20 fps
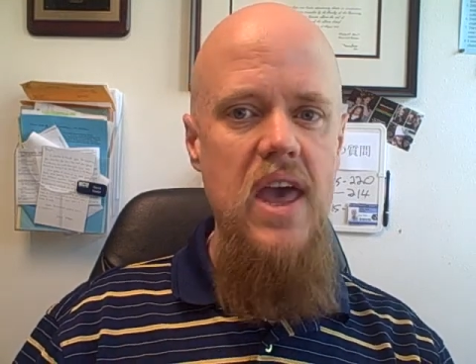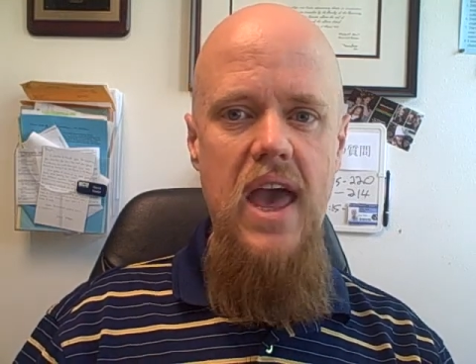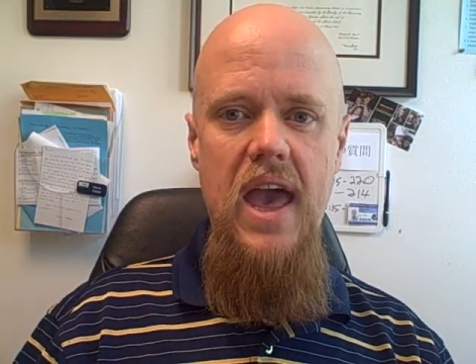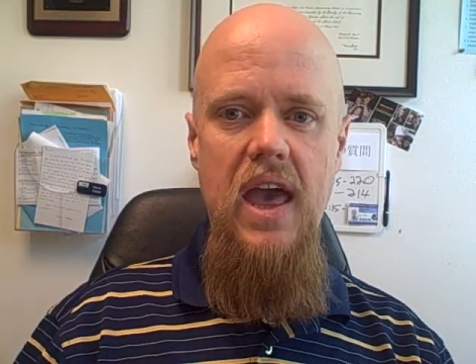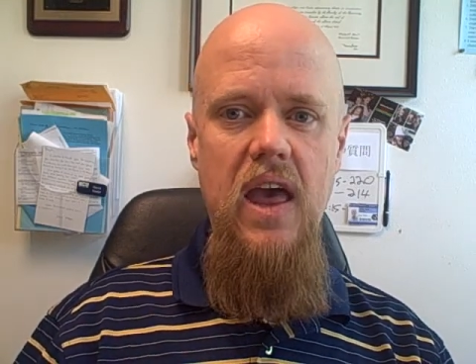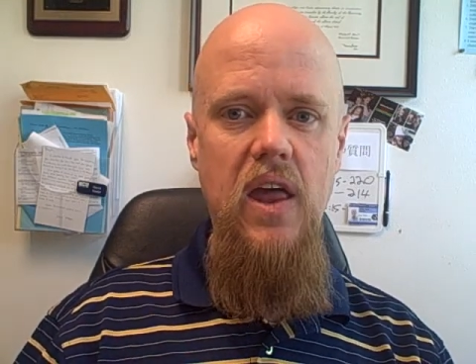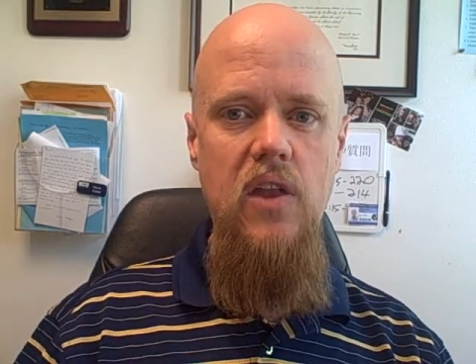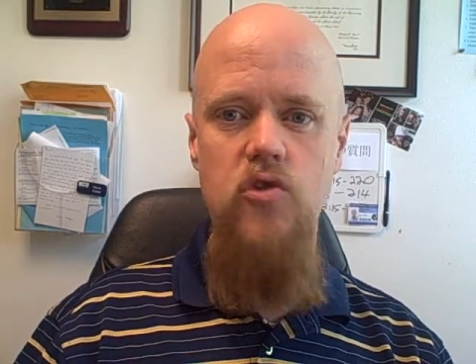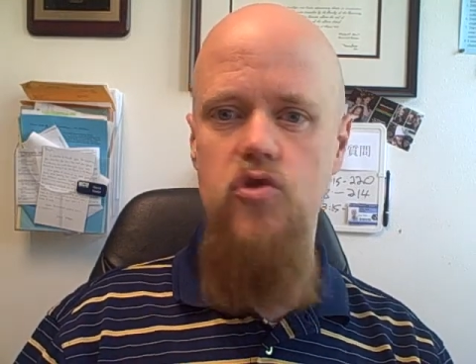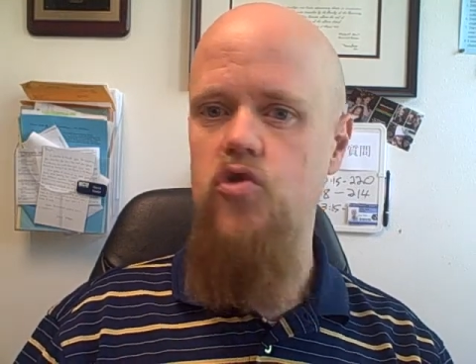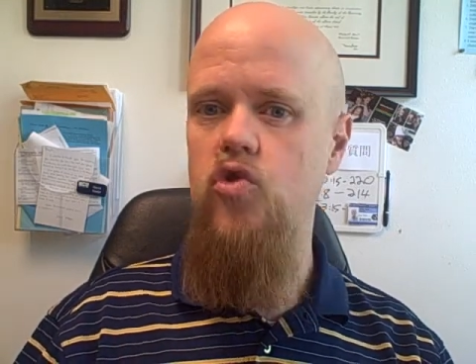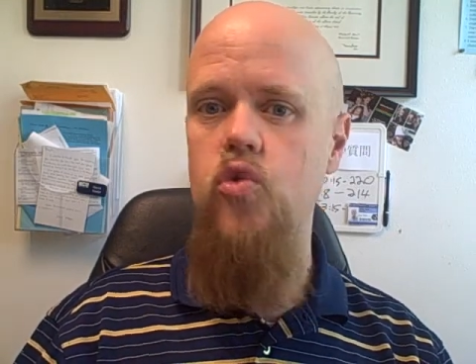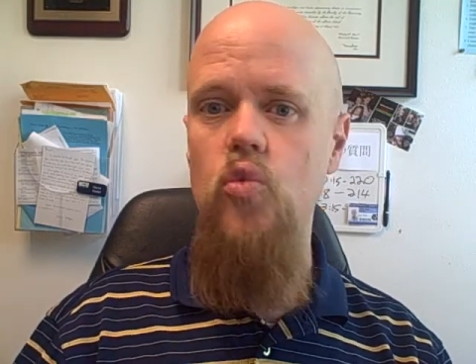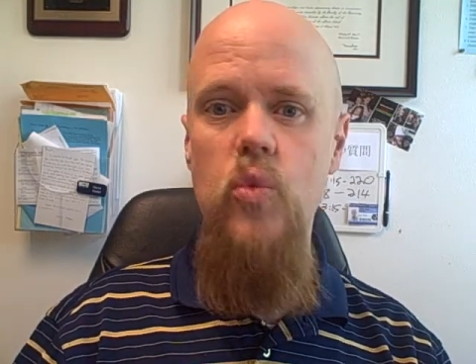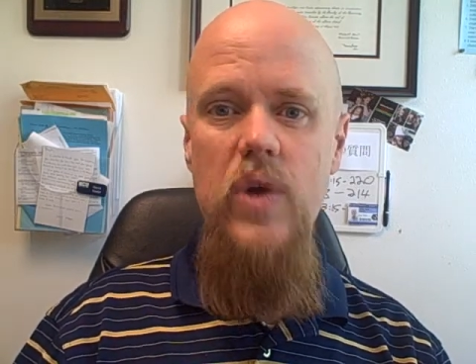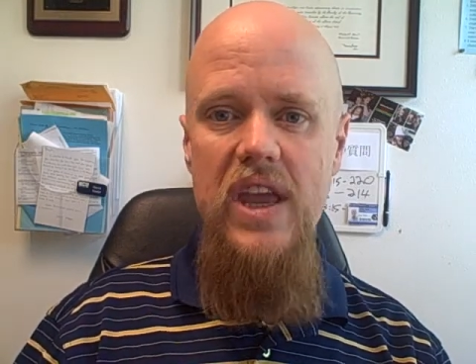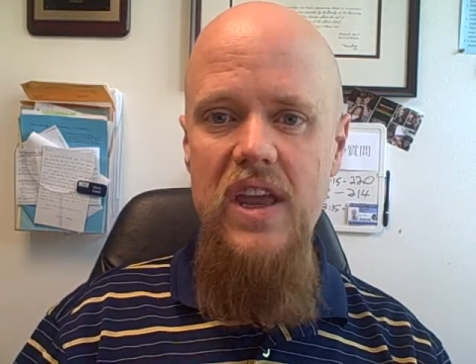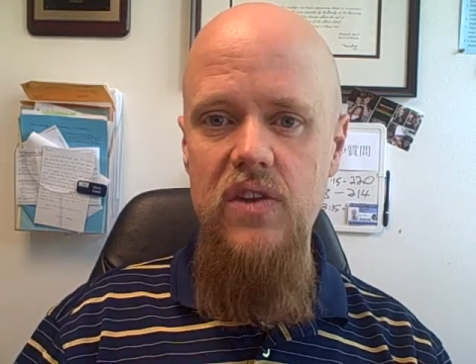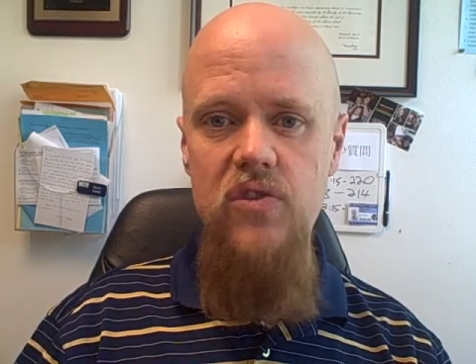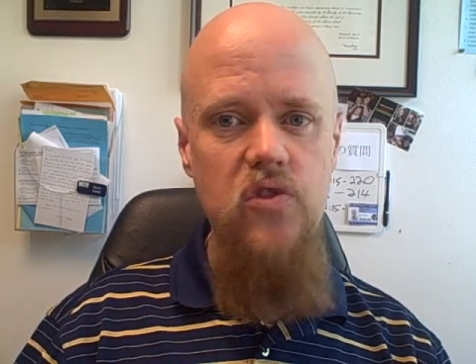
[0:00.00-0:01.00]
and
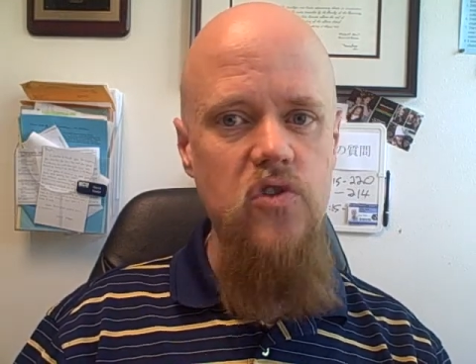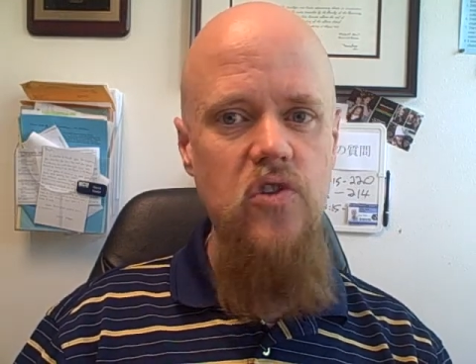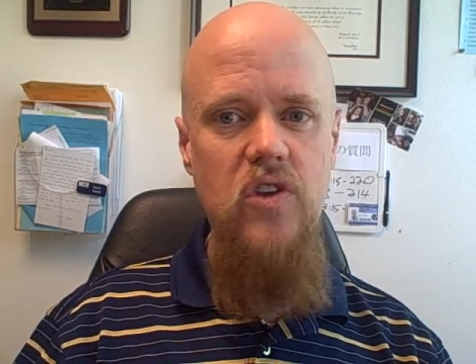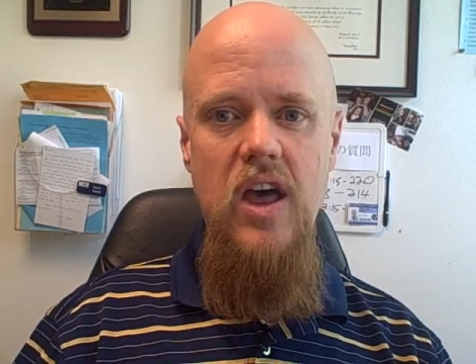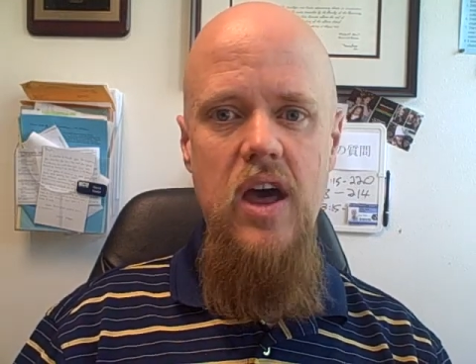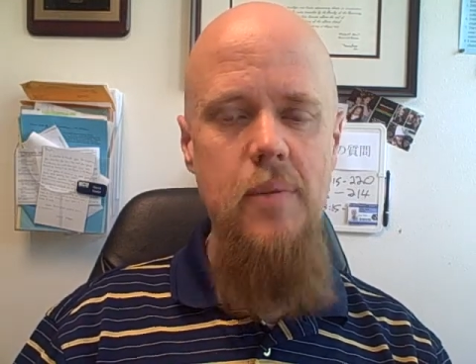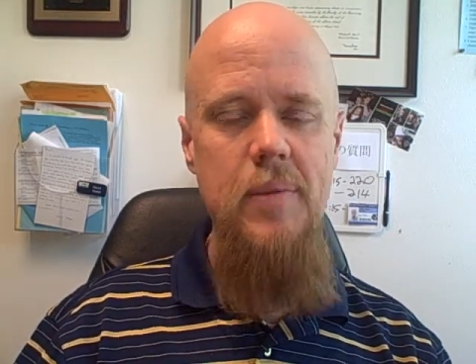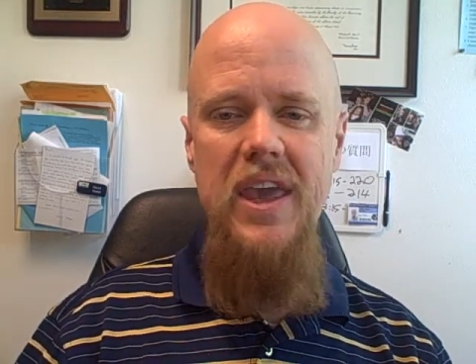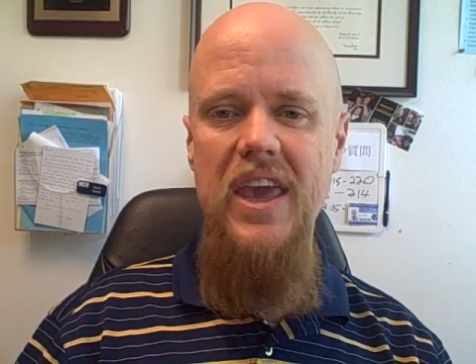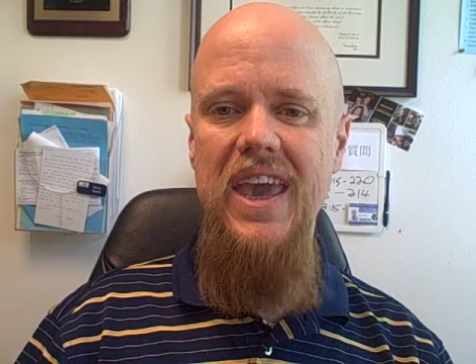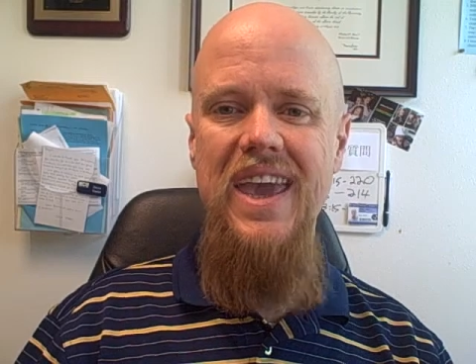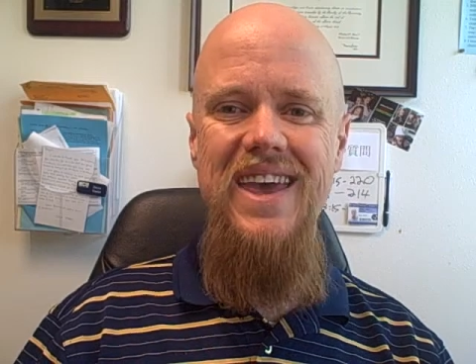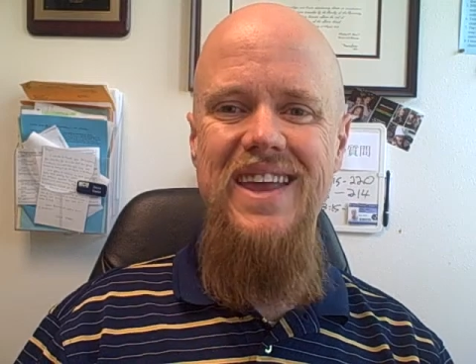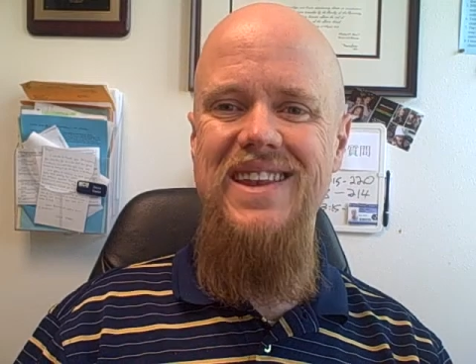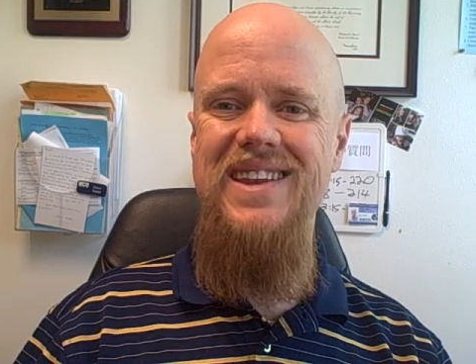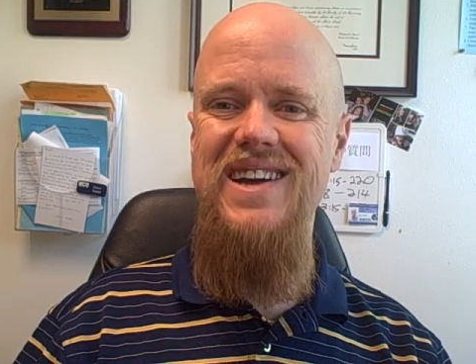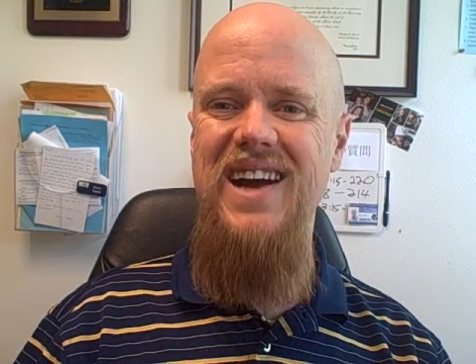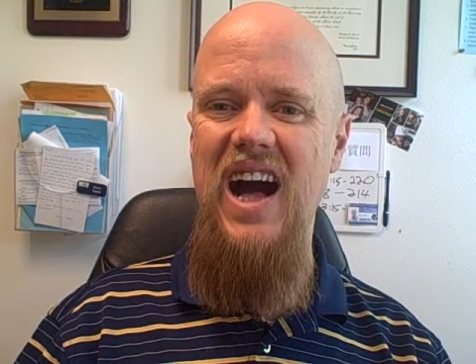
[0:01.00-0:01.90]
tweets coming in